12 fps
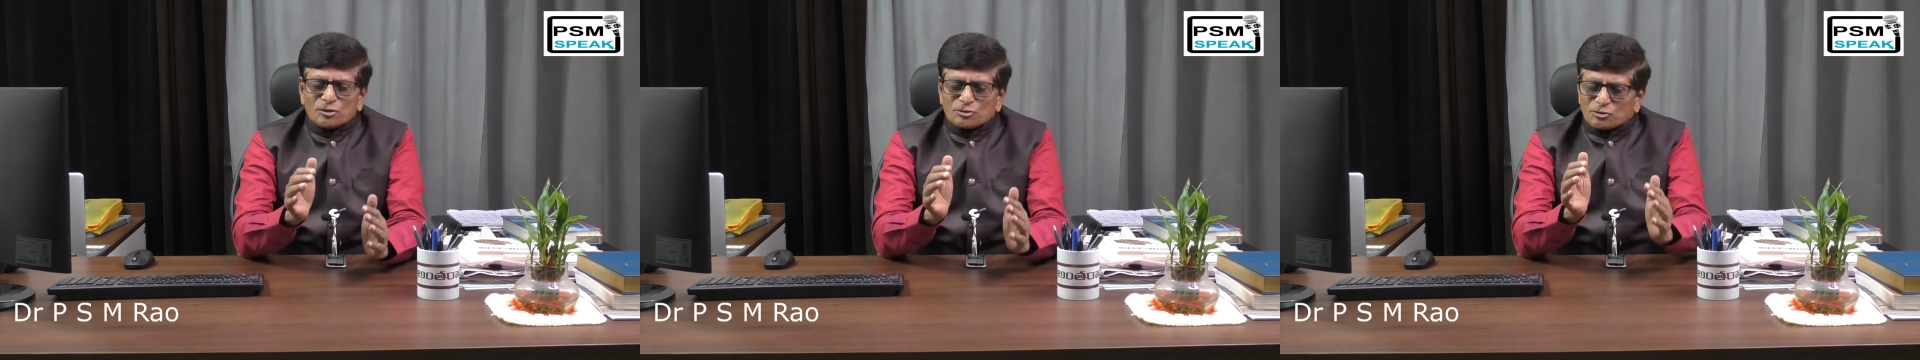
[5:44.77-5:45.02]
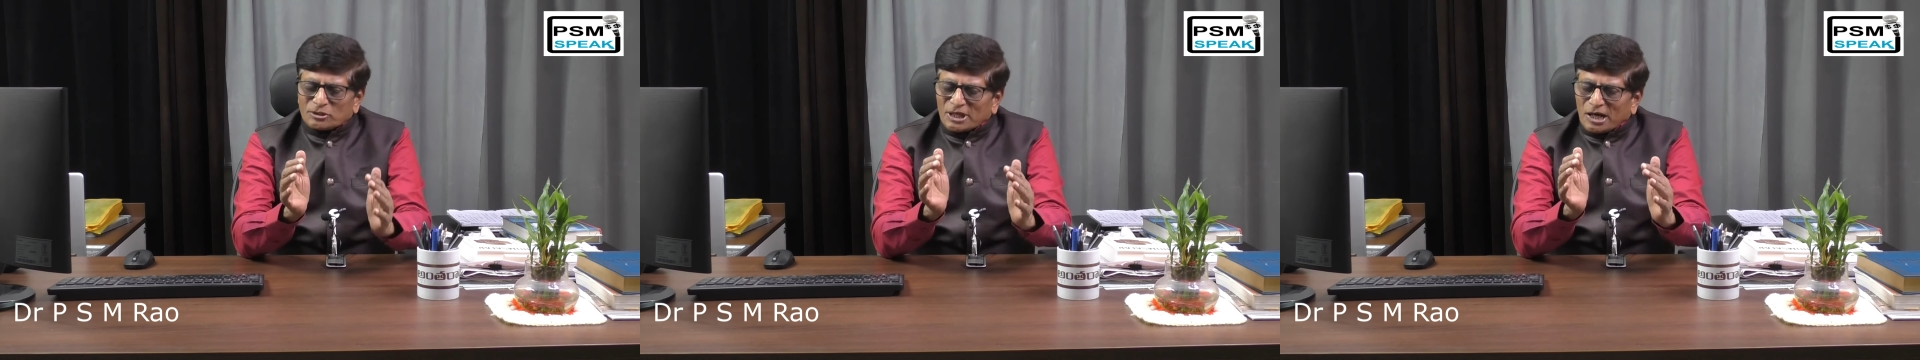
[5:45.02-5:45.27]

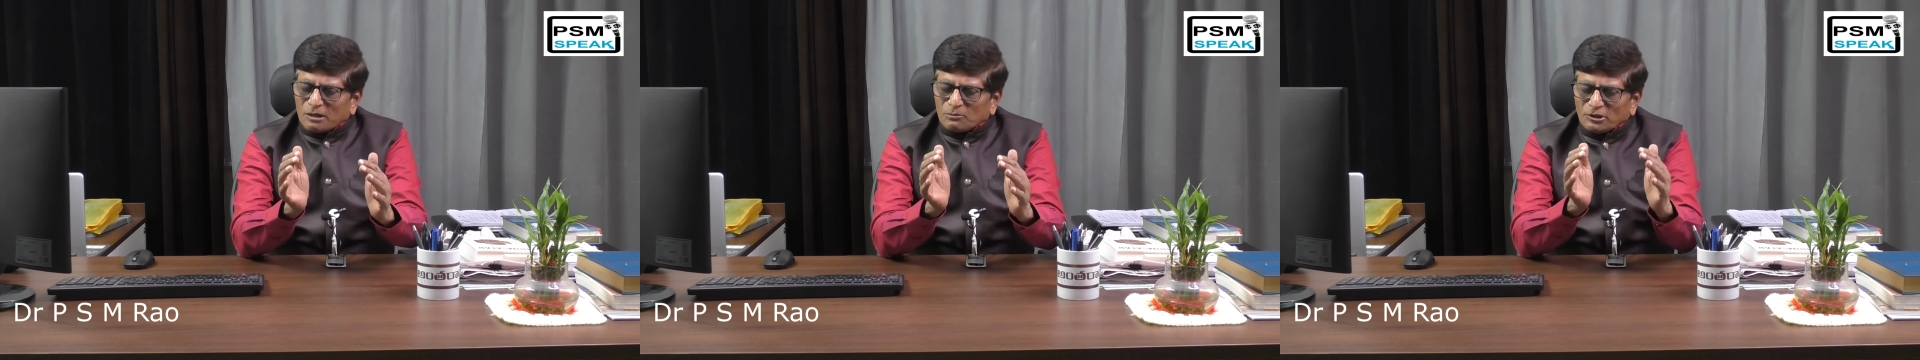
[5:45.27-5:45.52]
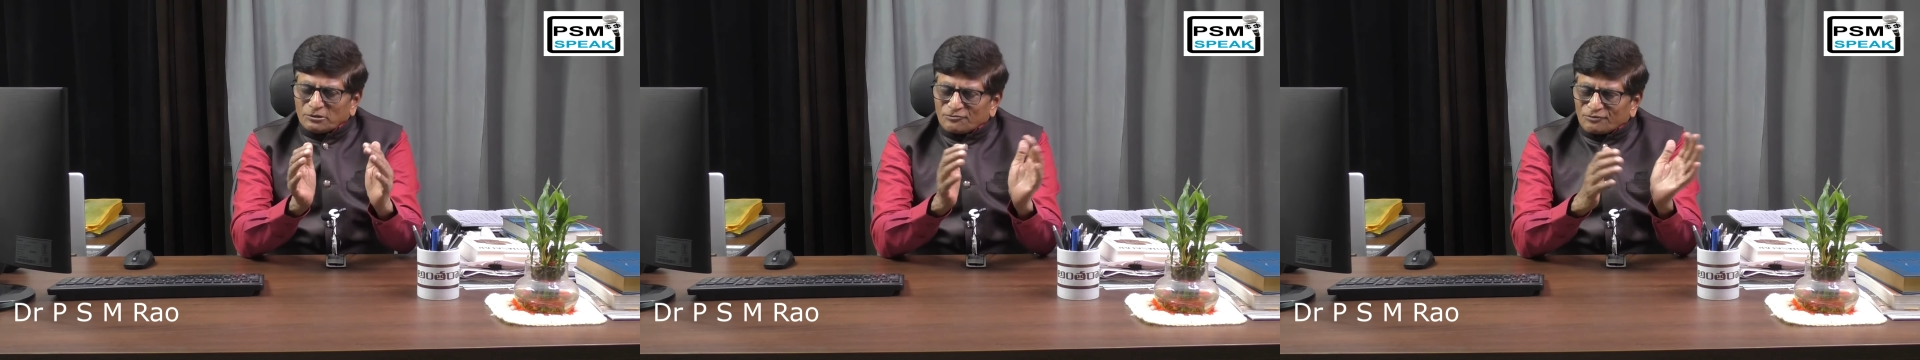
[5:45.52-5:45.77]
So the
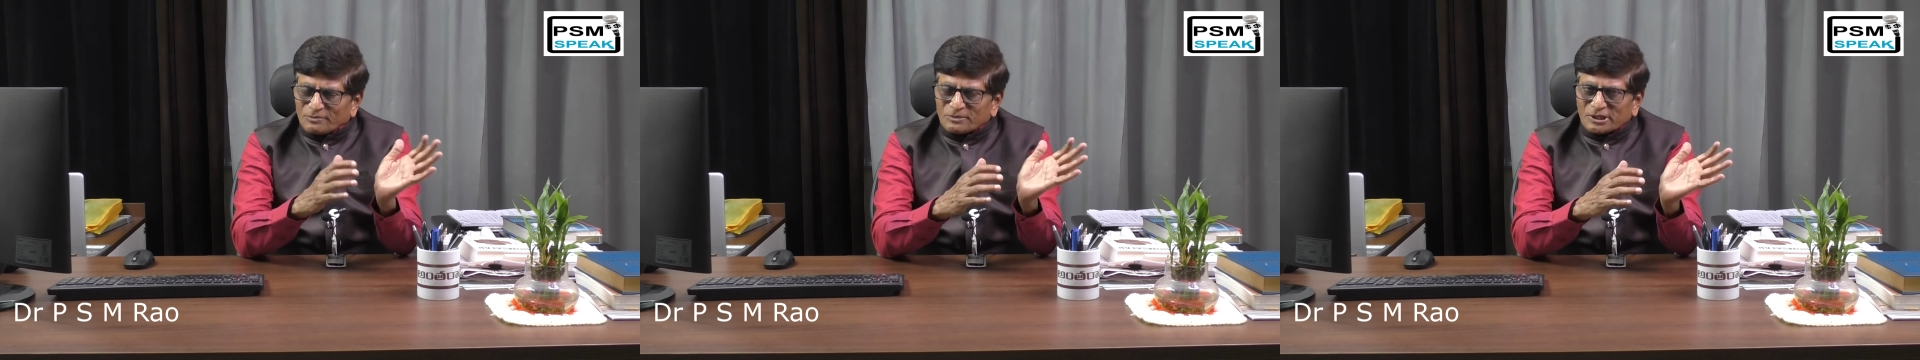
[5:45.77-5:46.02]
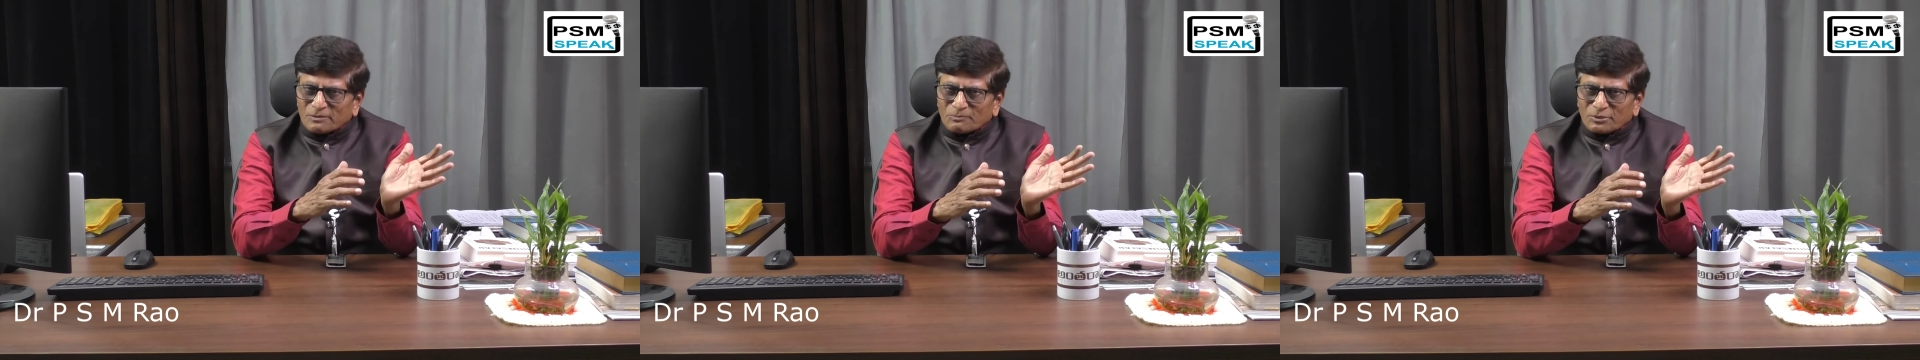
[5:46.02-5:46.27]
amount from
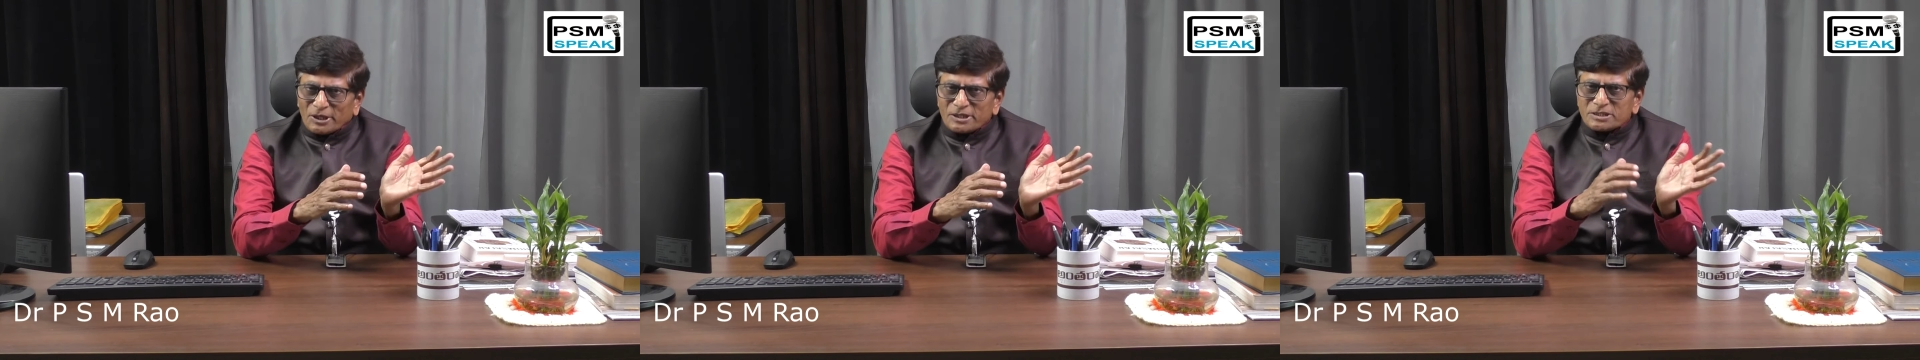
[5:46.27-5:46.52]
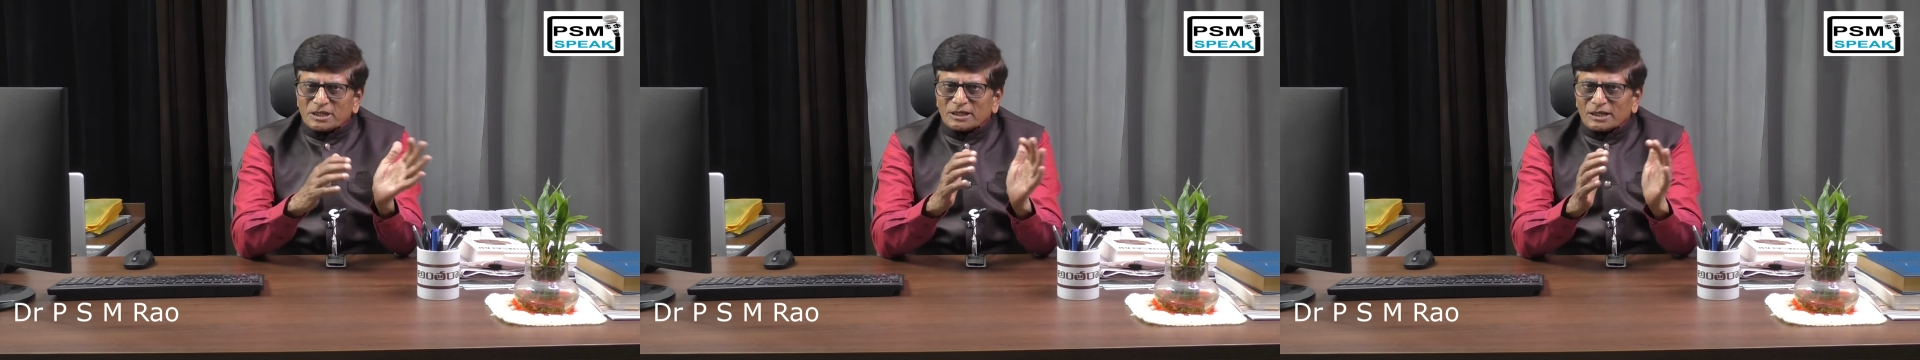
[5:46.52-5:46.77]
the
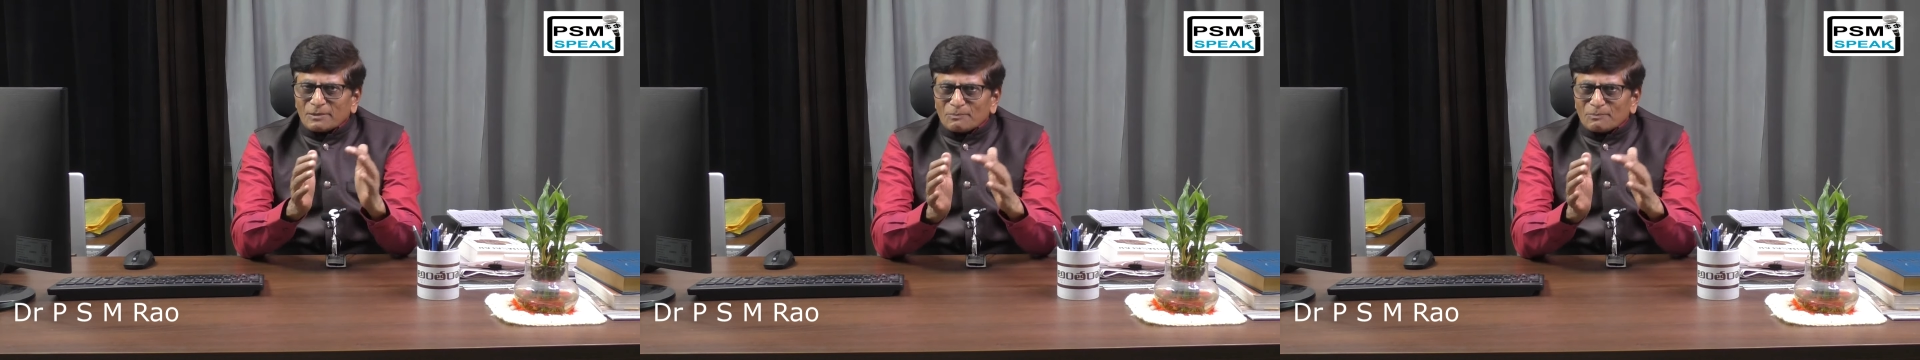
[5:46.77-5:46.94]
employees and